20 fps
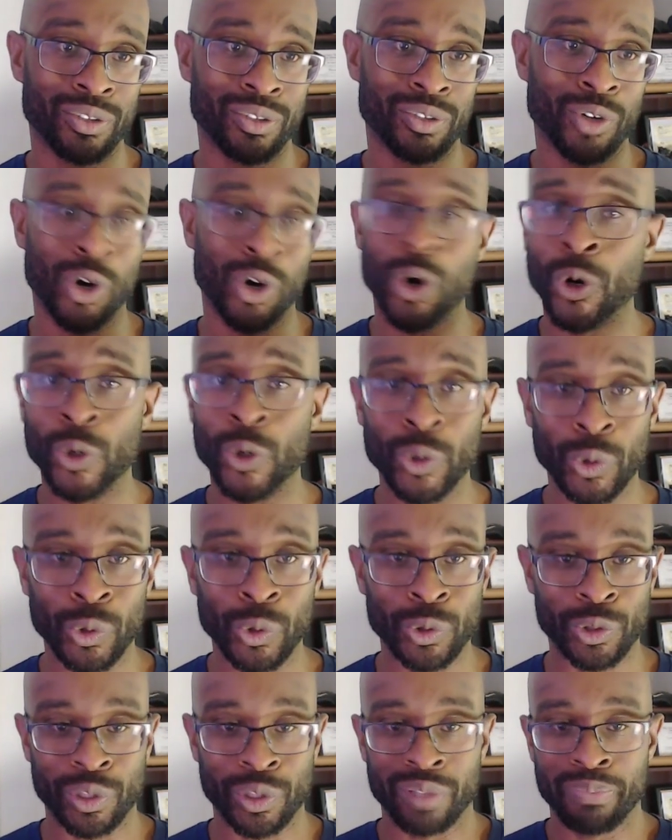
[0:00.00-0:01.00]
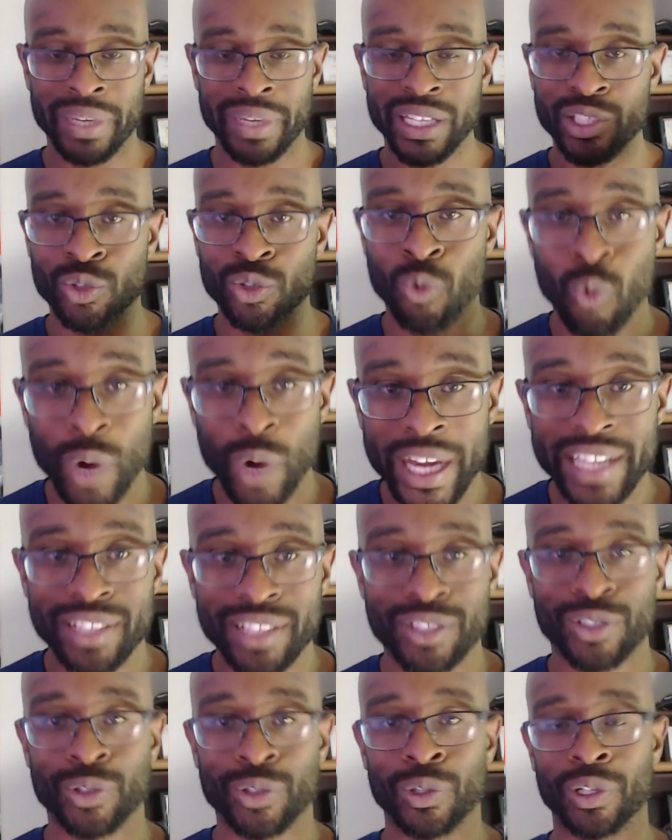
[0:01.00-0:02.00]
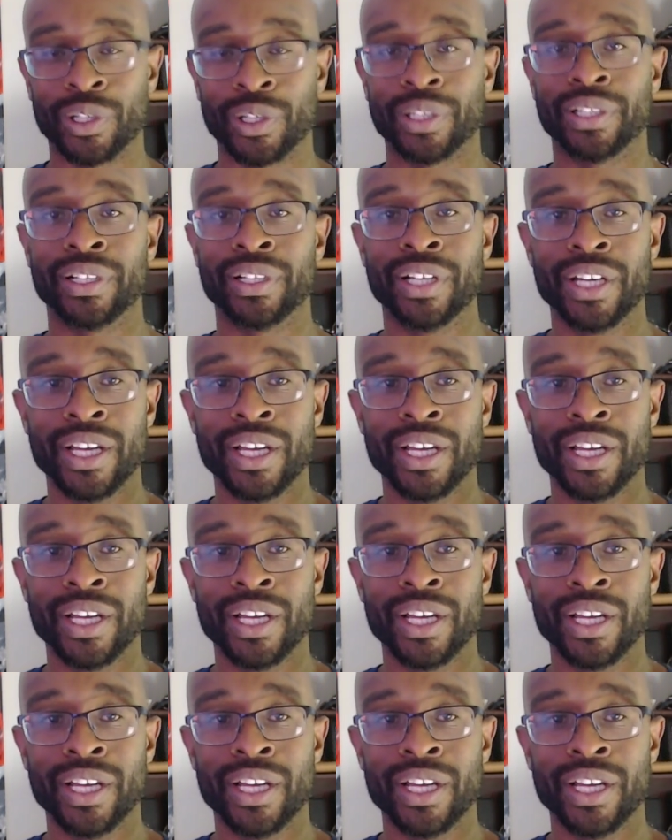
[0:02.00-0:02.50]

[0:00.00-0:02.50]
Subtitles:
hurdles or the biggest weights on